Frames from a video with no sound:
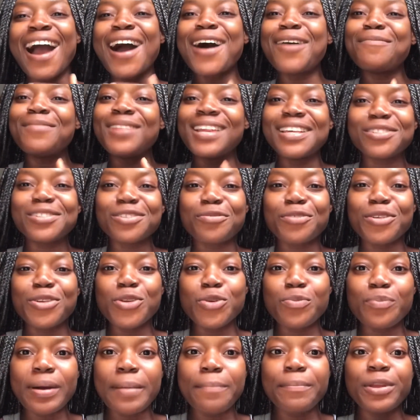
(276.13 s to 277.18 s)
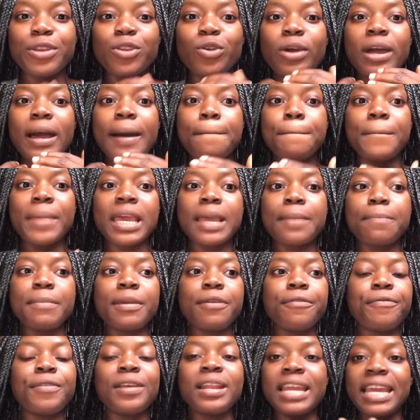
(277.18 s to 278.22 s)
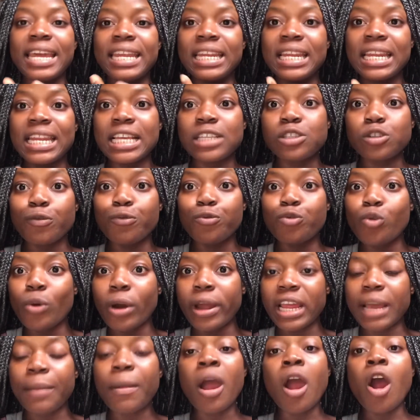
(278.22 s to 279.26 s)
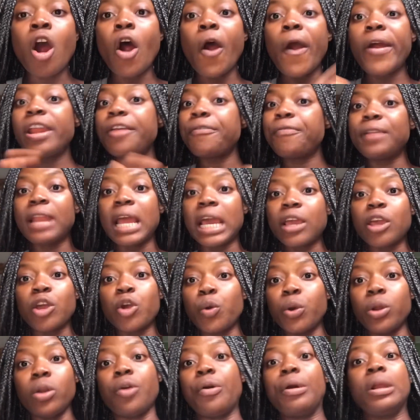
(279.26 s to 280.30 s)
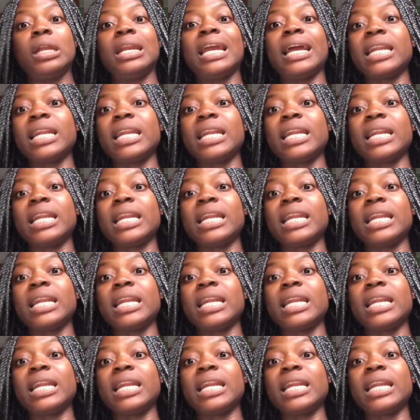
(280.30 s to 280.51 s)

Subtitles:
I'm less of a human being. You can't make me feel any less of who I am. I already feel like a queen already.